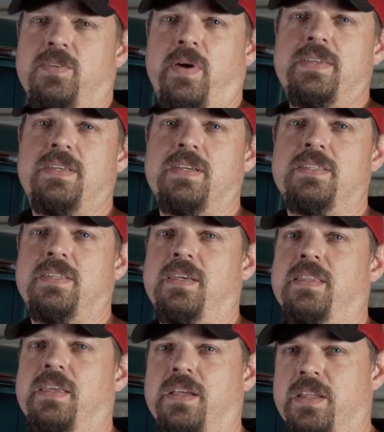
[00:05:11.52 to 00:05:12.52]
So as you can
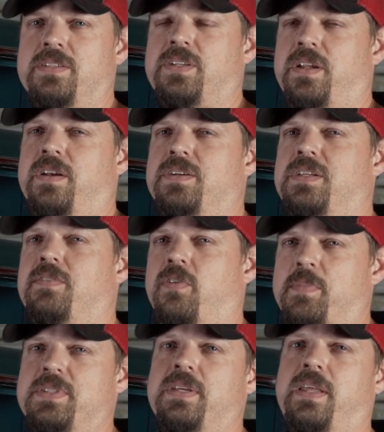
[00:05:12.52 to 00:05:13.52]
see, the ignition energy
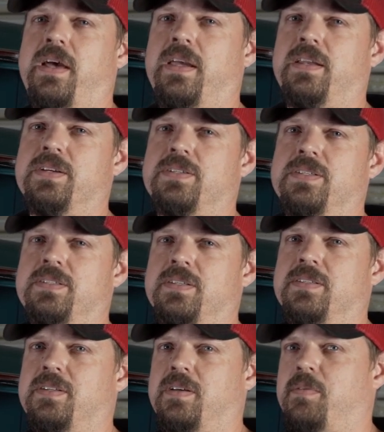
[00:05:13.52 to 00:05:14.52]
from a CDI ignition
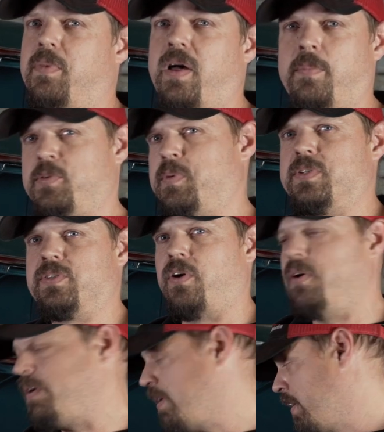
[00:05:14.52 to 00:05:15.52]
system helps with
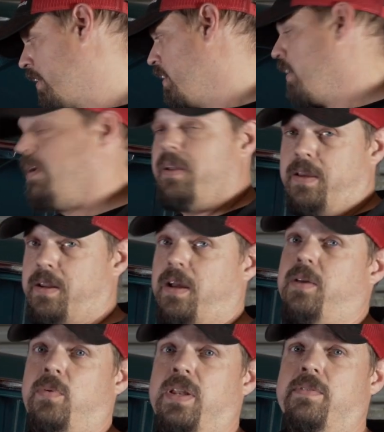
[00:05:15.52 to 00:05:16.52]
starting. It,
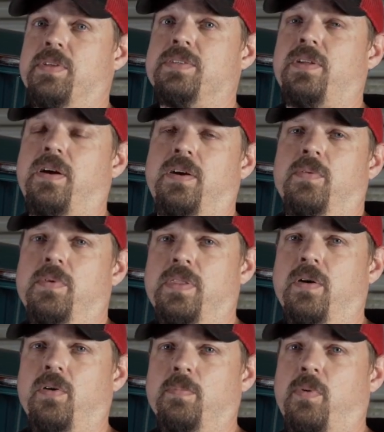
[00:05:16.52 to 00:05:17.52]
it wouldn't even start with
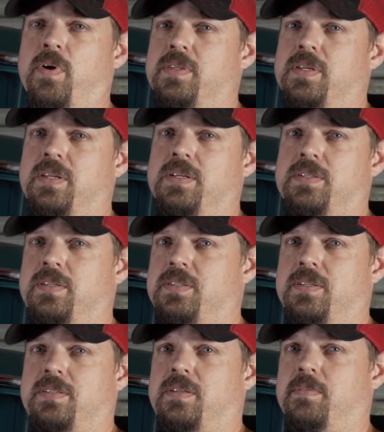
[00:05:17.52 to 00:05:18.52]
the old points ignition
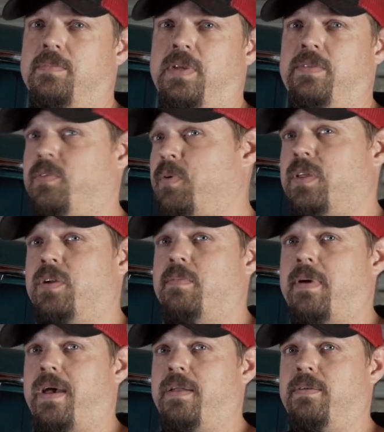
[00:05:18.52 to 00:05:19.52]
system, even with a
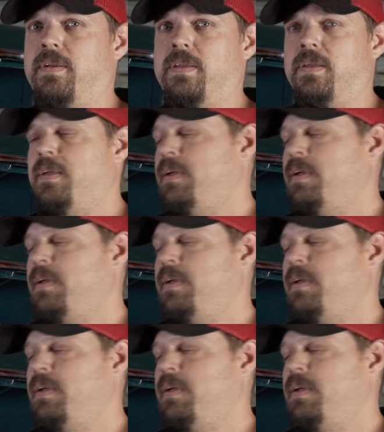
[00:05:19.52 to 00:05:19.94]
good battery.